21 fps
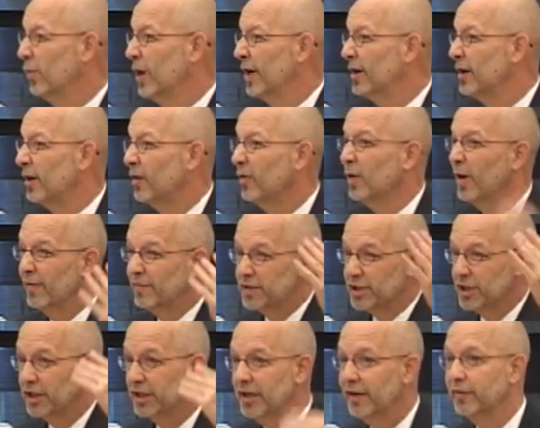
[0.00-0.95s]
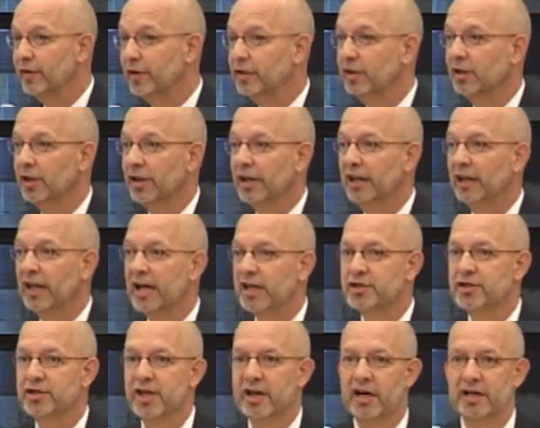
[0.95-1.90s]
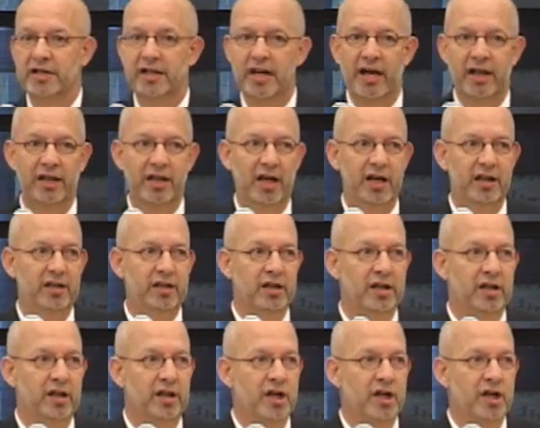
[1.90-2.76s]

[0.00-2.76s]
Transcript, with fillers: a window of significantly less than a decade